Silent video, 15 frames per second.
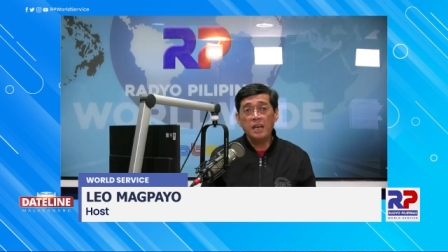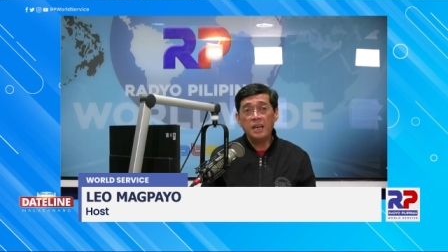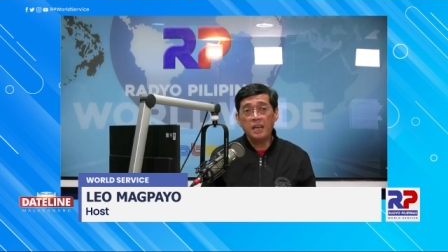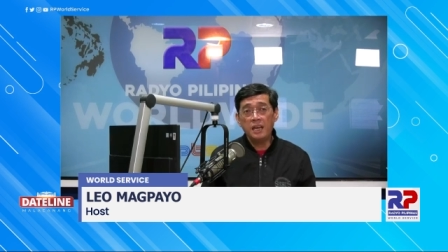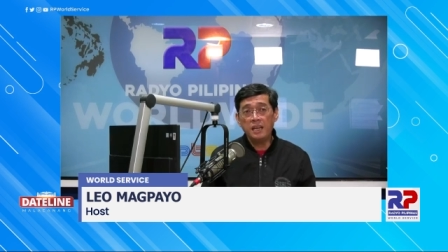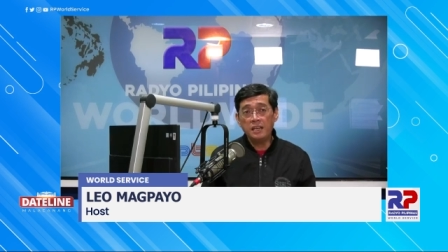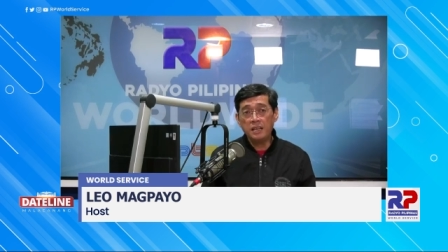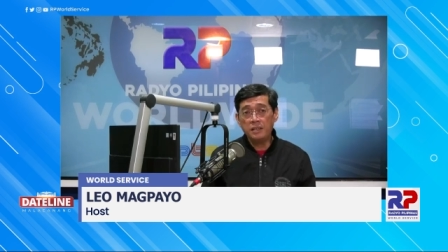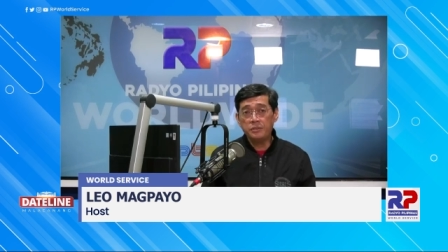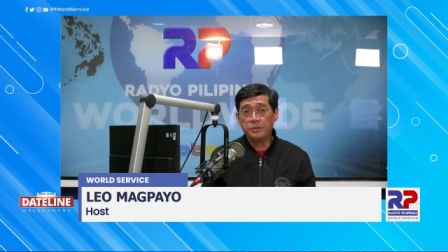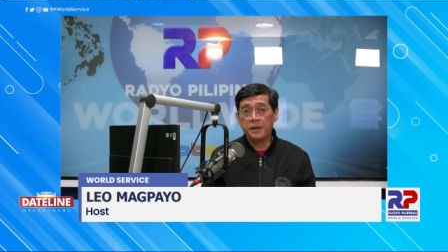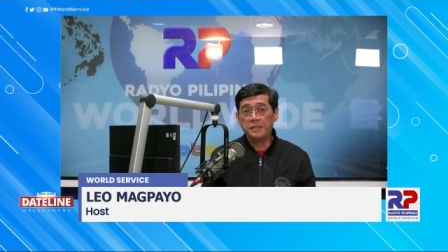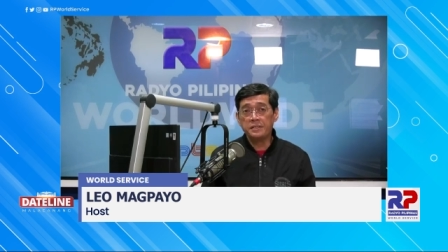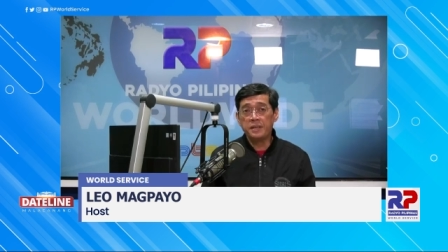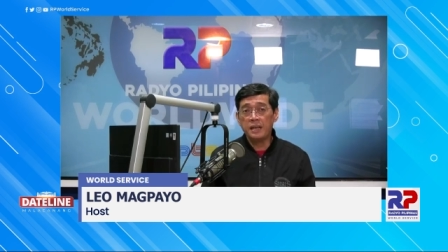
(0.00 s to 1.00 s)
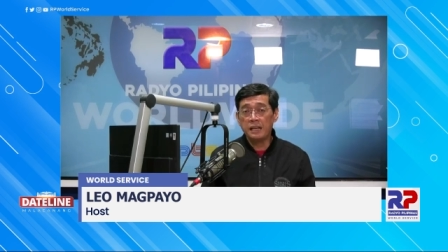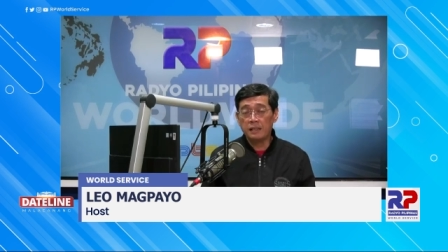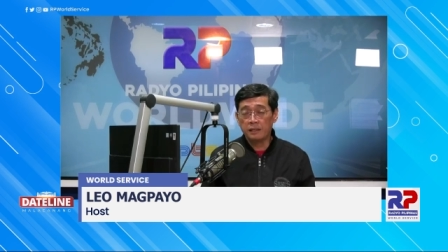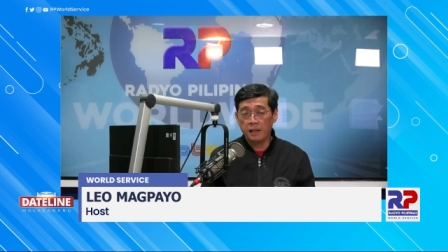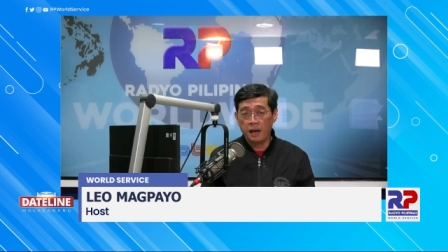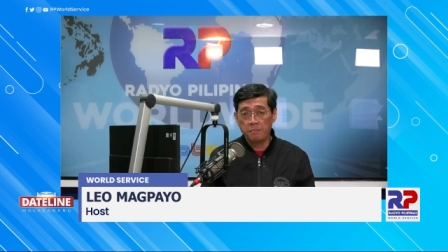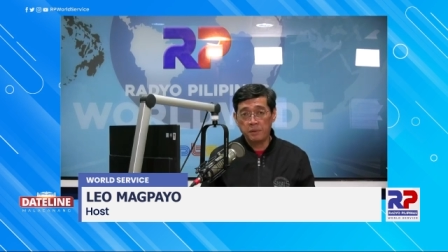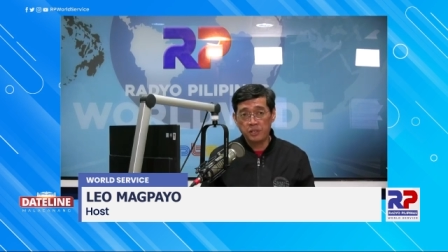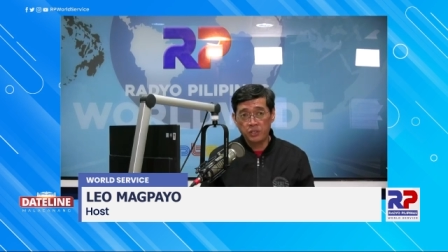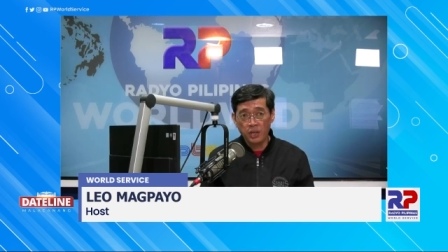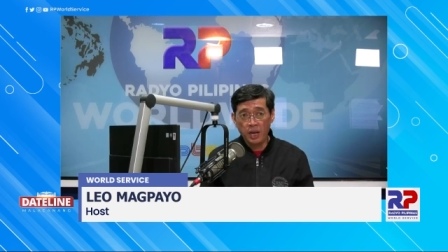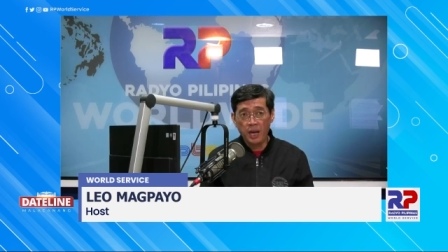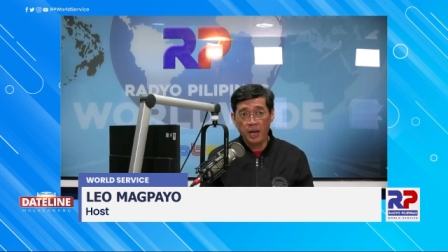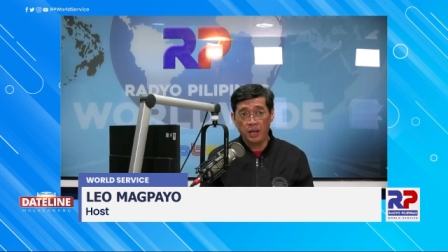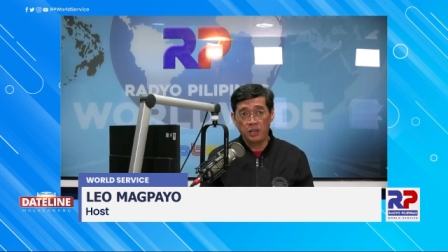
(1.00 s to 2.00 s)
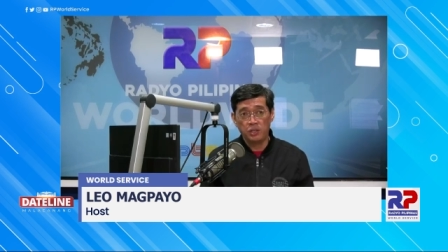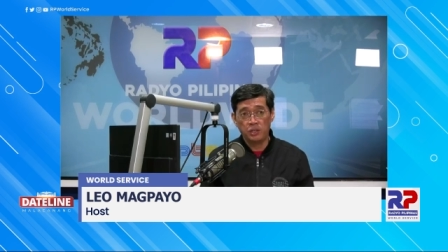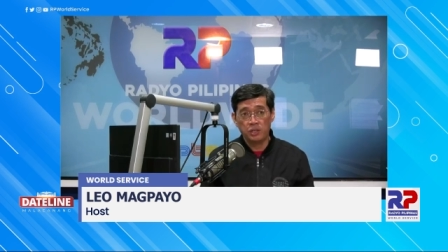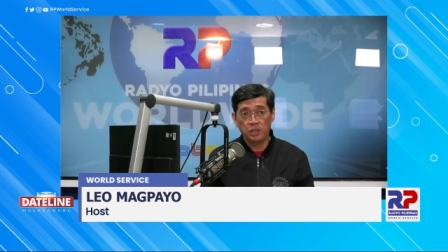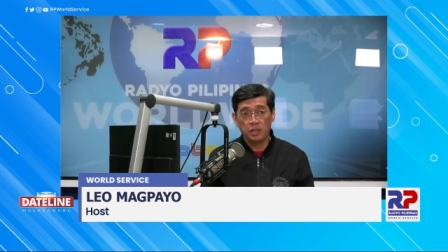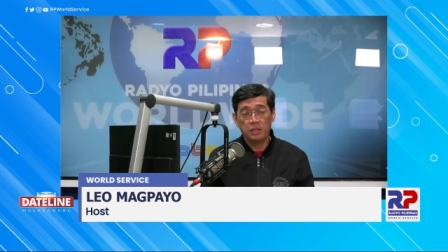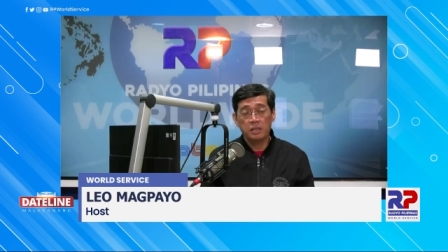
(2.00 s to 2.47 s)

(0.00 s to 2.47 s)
in addressing climate change.